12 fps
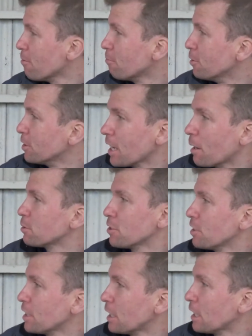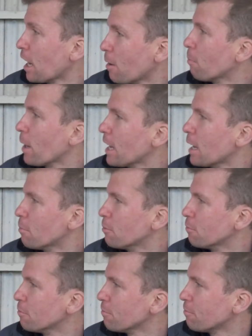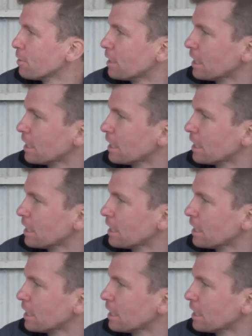was absolutely unplayable for